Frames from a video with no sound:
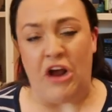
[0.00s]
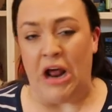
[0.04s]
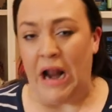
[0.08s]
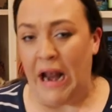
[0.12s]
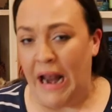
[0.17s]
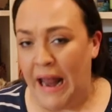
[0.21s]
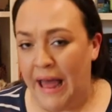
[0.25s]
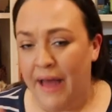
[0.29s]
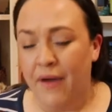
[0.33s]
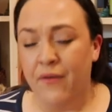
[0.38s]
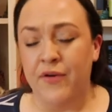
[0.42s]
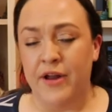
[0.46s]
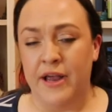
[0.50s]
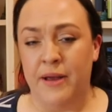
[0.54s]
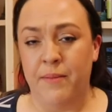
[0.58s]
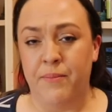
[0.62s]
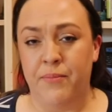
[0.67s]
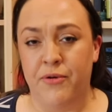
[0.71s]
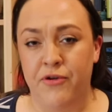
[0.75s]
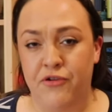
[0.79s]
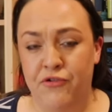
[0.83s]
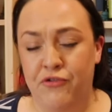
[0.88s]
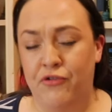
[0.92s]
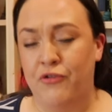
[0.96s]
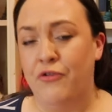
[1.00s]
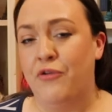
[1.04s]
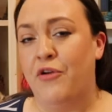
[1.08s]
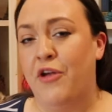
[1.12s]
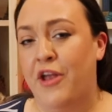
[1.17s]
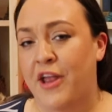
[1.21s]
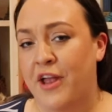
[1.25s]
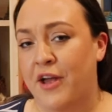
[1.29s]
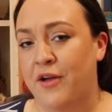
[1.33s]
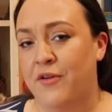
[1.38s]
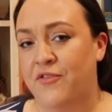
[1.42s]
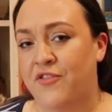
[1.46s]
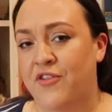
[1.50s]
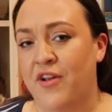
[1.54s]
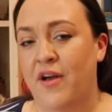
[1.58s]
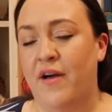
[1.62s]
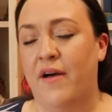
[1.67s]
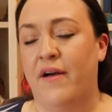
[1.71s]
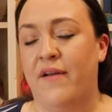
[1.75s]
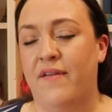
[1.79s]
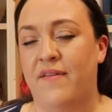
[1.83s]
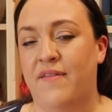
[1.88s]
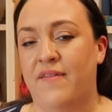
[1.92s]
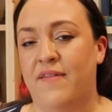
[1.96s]
clowning Petruchio
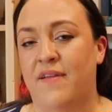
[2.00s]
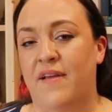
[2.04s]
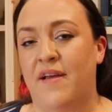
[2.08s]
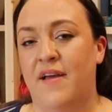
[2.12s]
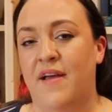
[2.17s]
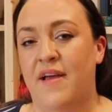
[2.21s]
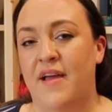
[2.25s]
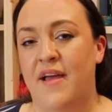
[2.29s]
does,